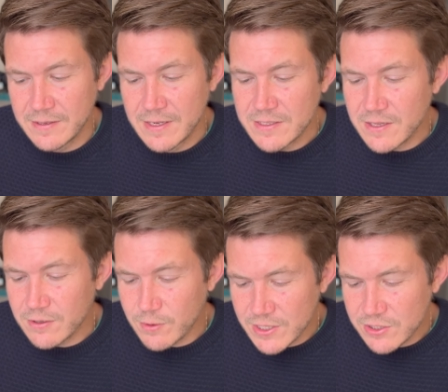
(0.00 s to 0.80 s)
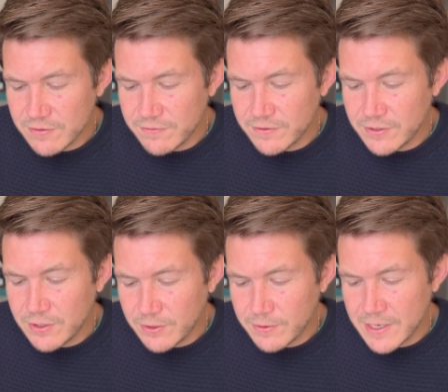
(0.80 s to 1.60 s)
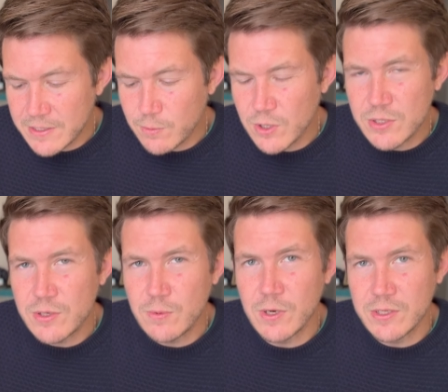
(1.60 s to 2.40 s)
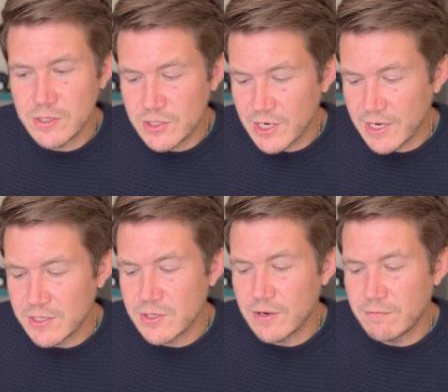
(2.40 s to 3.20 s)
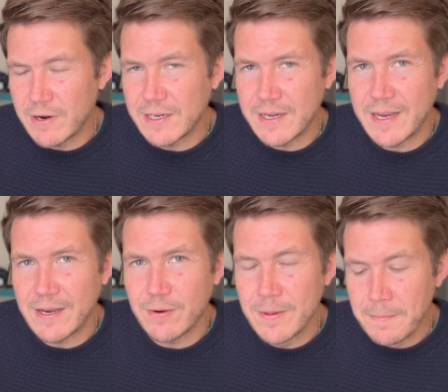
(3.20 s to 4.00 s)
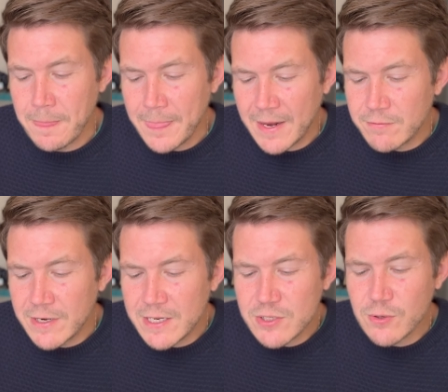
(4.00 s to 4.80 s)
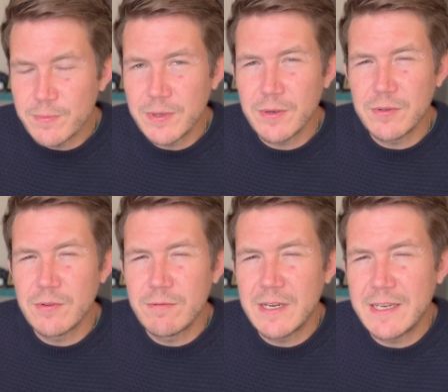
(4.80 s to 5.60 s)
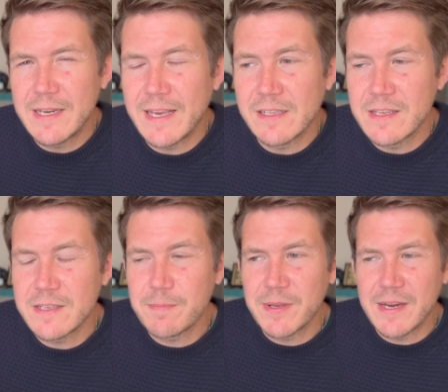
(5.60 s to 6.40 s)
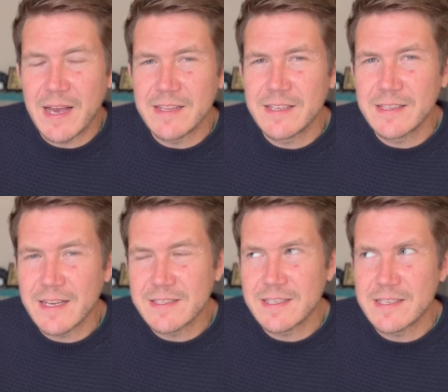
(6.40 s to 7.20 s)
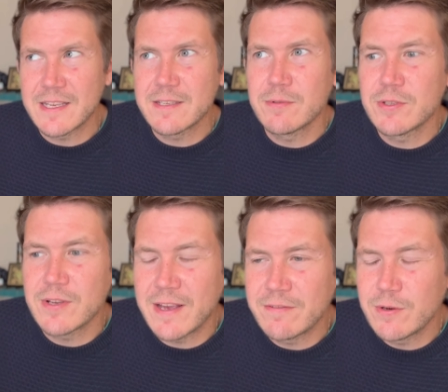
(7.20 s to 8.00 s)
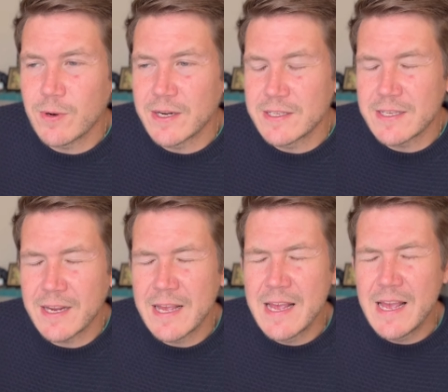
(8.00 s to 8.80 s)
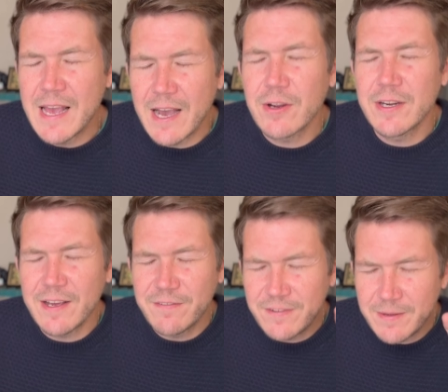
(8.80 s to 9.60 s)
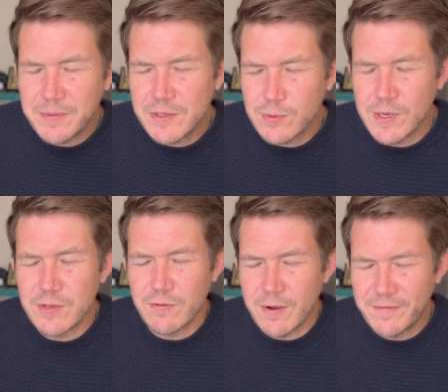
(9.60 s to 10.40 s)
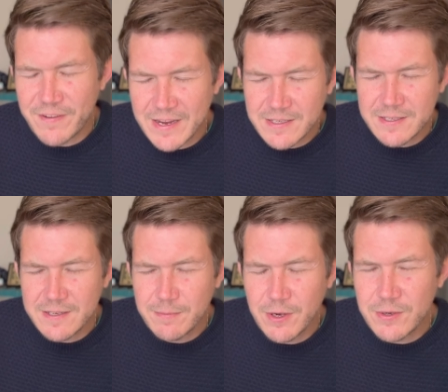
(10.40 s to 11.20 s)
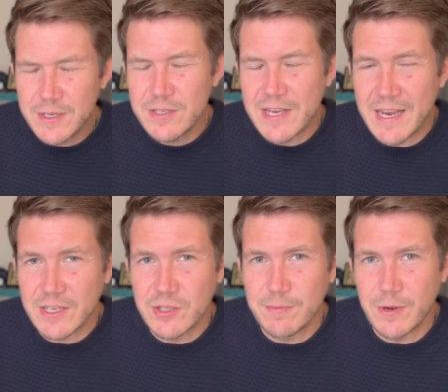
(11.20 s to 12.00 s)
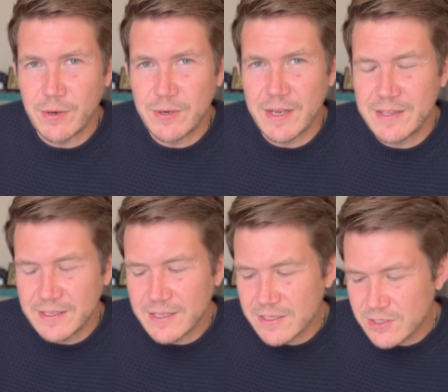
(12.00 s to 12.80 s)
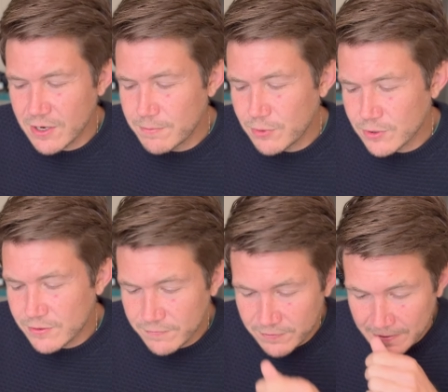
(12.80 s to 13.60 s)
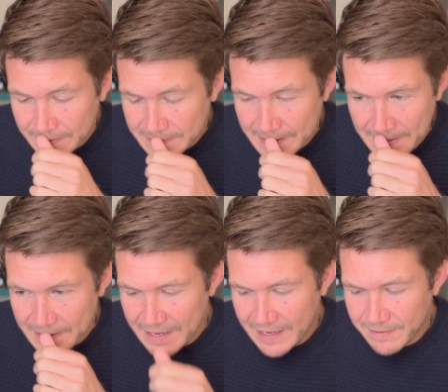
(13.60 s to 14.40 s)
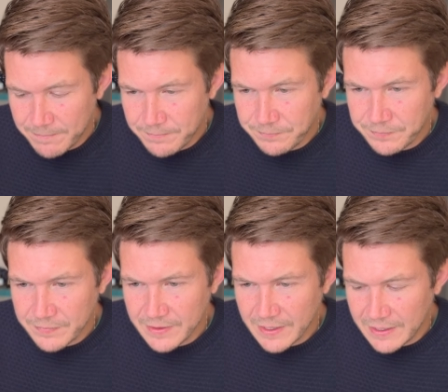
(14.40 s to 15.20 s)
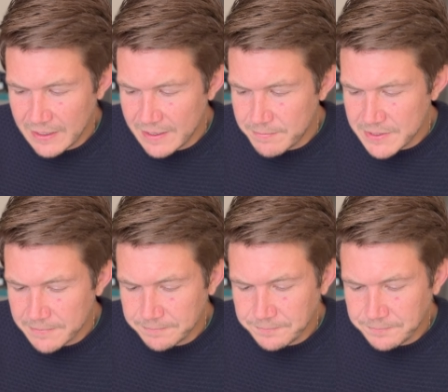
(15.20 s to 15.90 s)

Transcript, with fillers: So the question for you is what do you want to change right now. And really, Scorpio, you really nail this, but I think that's accessible to everyone. It's like, how can I flip the switch from fantasy mode into action mode? I think that's so important for this um, eclipse.